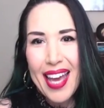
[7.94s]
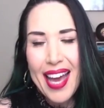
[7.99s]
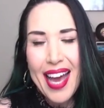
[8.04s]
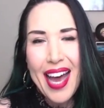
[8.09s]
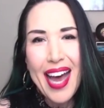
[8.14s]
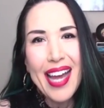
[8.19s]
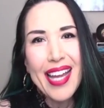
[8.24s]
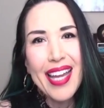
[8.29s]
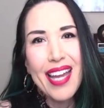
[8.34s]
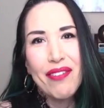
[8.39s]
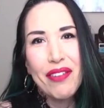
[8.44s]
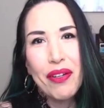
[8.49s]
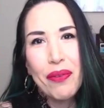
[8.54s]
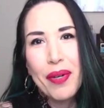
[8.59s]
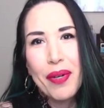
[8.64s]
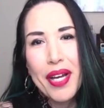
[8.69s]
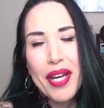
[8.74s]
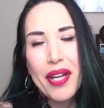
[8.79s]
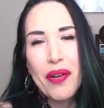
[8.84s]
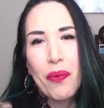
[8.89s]
Hi
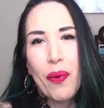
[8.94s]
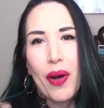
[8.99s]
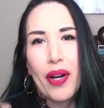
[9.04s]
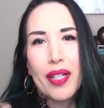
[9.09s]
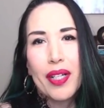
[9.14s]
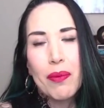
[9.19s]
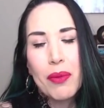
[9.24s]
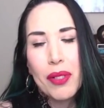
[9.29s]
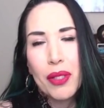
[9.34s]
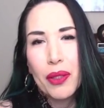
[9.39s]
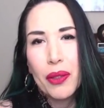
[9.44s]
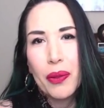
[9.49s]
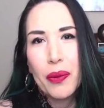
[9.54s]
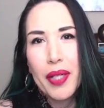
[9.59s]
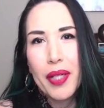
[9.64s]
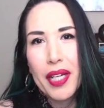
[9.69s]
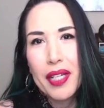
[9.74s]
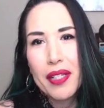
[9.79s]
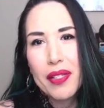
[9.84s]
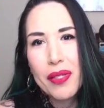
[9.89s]
everyone, welcome to
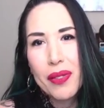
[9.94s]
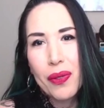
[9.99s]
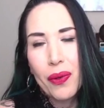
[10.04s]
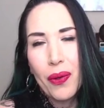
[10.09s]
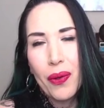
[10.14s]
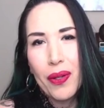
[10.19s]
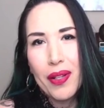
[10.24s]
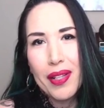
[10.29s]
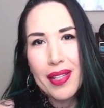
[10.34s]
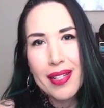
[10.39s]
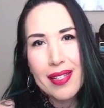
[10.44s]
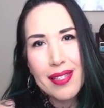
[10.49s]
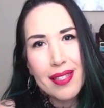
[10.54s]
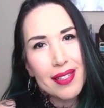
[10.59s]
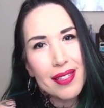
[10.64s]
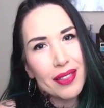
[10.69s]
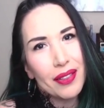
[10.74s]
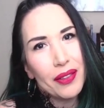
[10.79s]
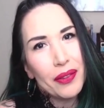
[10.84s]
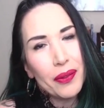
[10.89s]
Luna Soul. This is
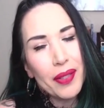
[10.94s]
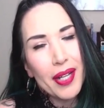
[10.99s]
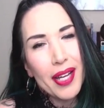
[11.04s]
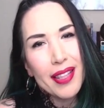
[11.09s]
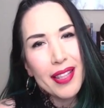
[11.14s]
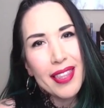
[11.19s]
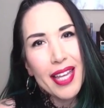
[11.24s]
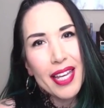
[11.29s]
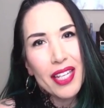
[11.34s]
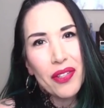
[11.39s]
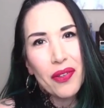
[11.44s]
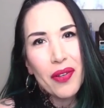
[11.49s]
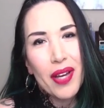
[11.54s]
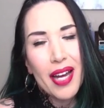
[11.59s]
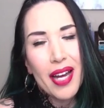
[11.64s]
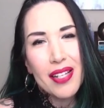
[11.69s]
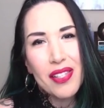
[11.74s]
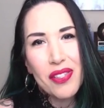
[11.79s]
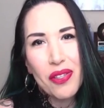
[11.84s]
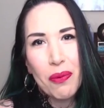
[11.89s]
Luna. Thank you
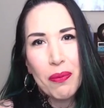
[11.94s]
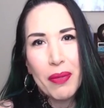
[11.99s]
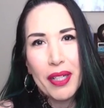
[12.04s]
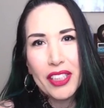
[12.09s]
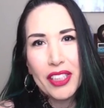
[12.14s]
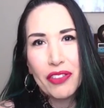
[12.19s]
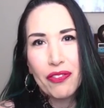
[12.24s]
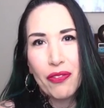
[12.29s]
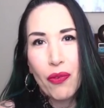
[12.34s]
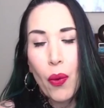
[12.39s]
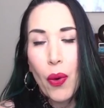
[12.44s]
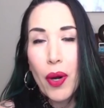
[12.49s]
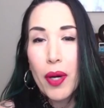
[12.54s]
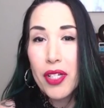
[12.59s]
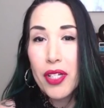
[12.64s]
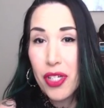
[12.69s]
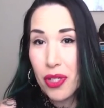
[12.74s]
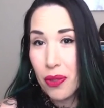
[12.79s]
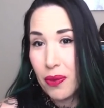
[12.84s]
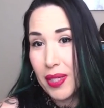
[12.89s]
guys so much for
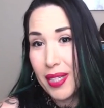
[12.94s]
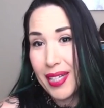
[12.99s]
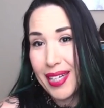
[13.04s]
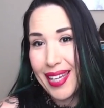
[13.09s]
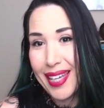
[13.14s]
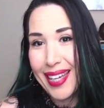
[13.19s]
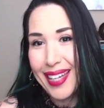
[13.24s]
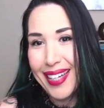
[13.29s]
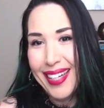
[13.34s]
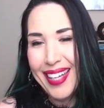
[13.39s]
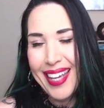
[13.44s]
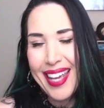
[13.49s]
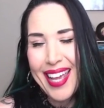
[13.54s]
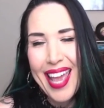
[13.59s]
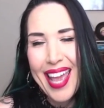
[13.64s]
tuning in.